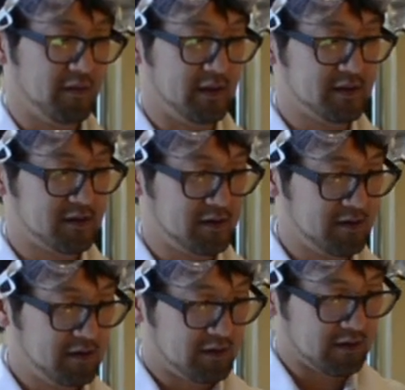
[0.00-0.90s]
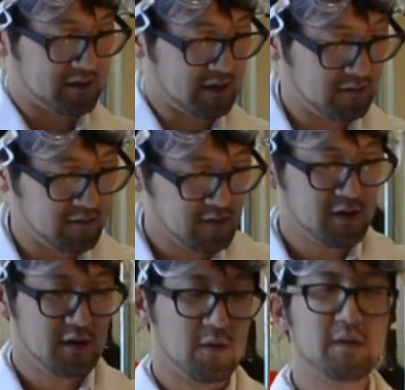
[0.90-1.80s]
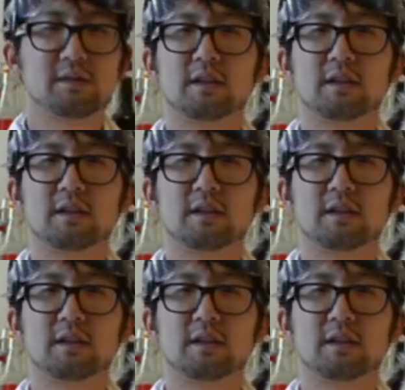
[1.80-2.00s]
This goes here. Once